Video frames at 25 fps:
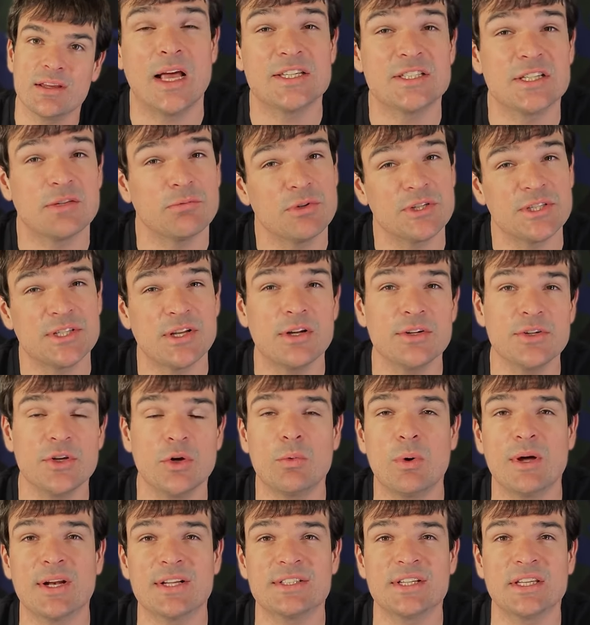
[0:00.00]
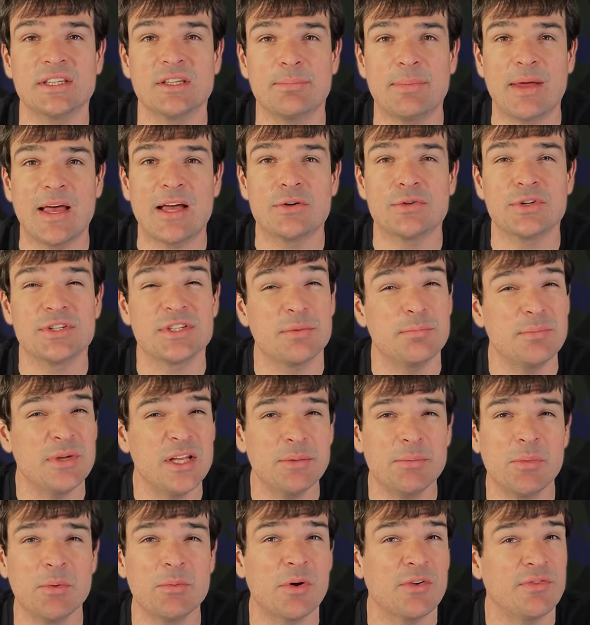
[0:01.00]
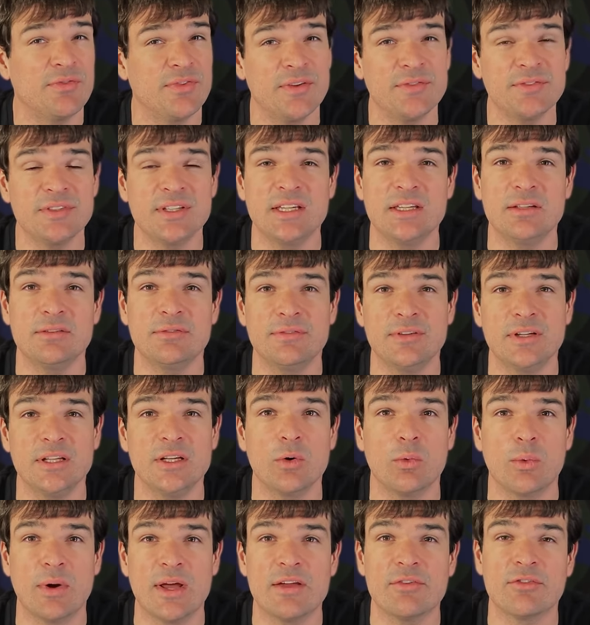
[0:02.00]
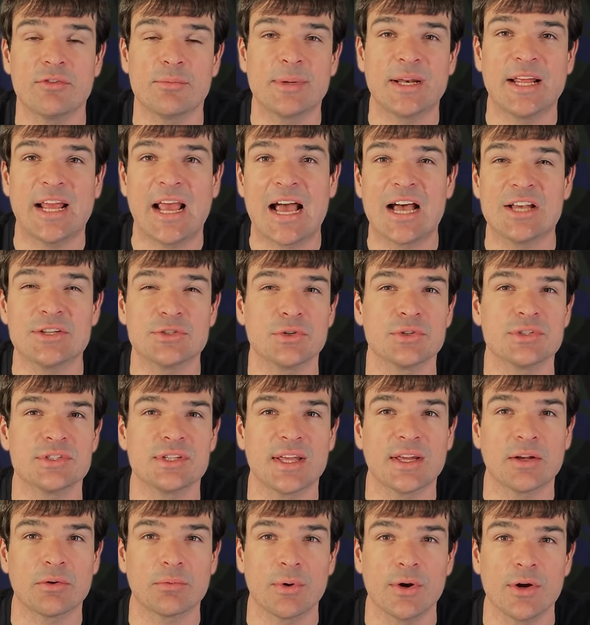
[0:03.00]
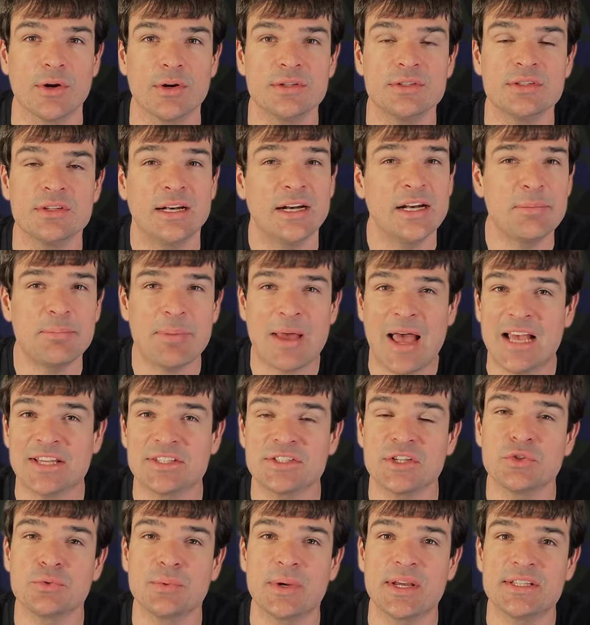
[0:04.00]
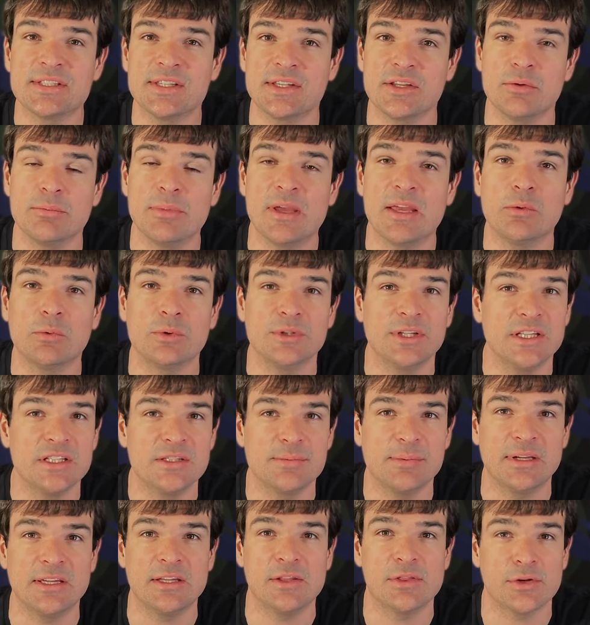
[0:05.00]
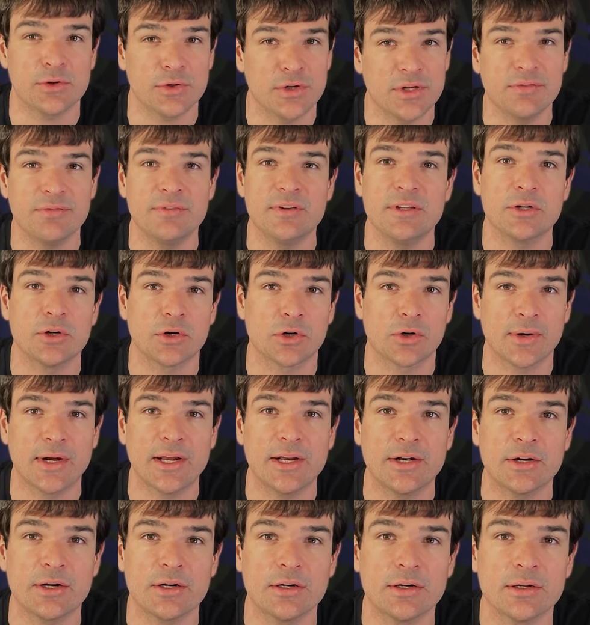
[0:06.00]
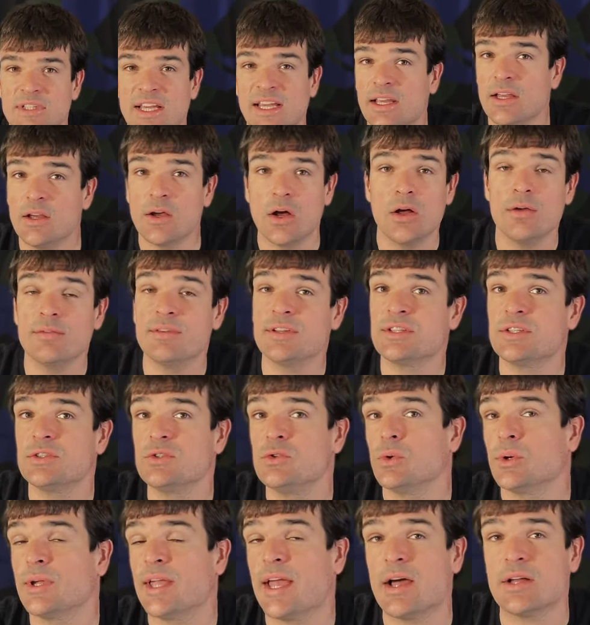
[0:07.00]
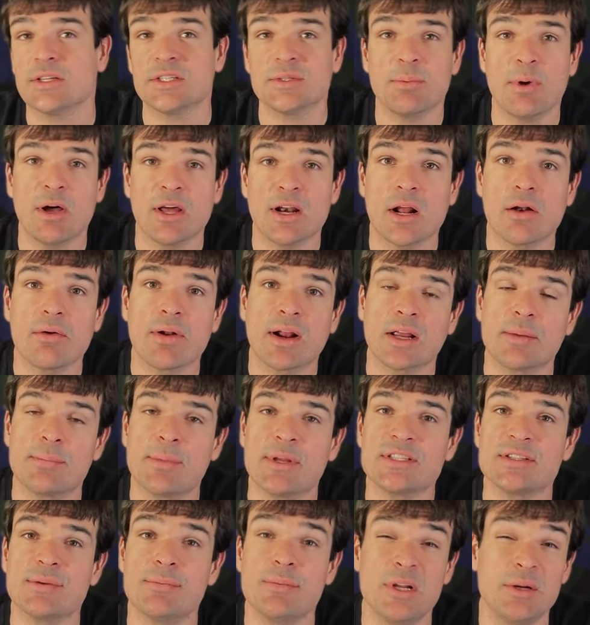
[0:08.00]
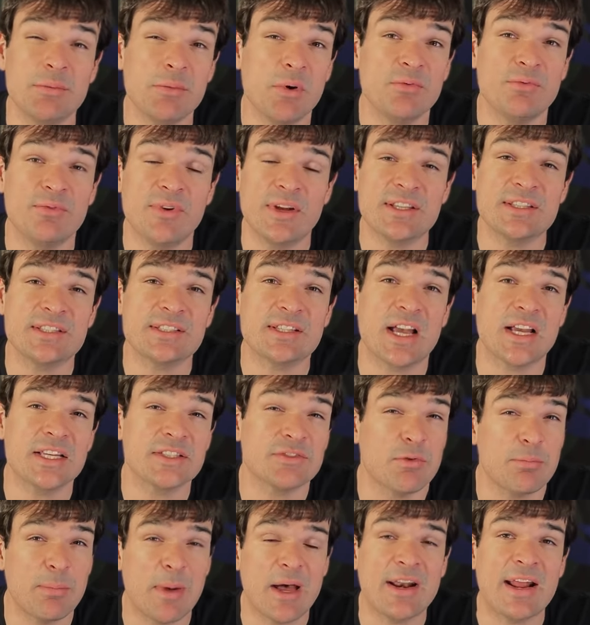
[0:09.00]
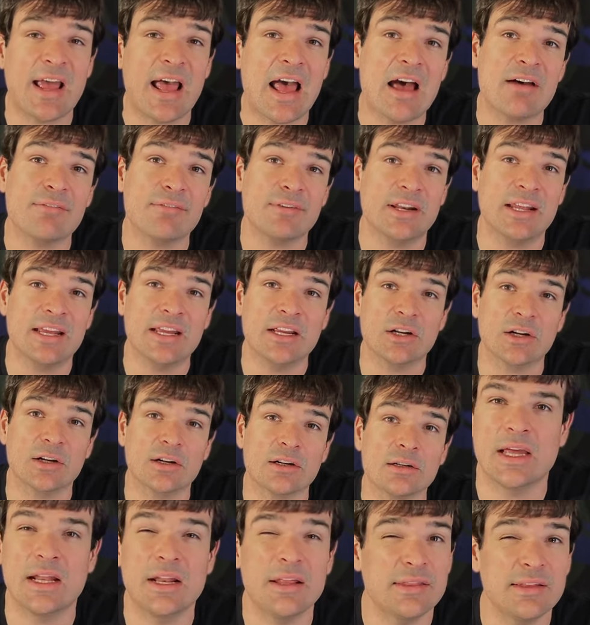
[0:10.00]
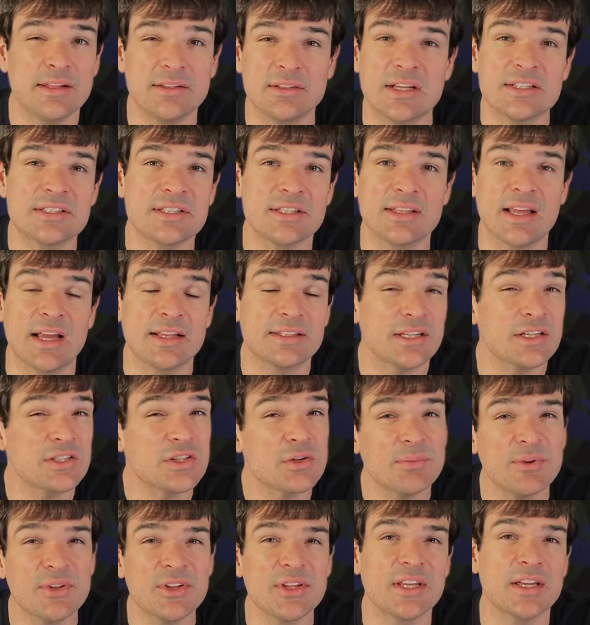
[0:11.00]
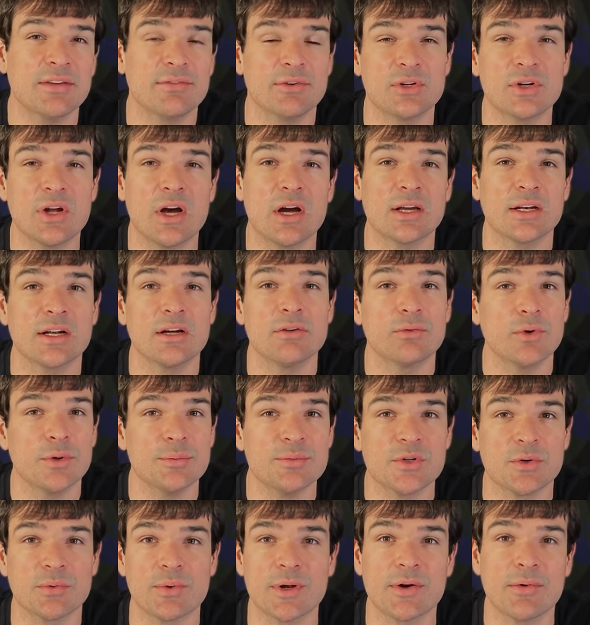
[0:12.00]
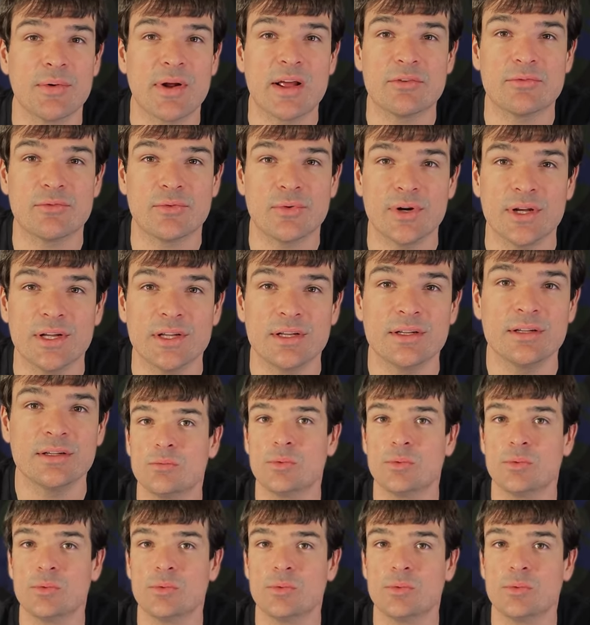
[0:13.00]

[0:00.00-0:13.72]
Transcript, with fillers: As a result, you'll want to set the boundaries a minimum of 15 feet away from any hazards like roads, and any passageways that you make will need to be 30 feet or greater. Taking all this into account, SpotOn recommends a minimum fence size of about a half an acre. Anything less than that doesn't really give your dog enough room to run around free.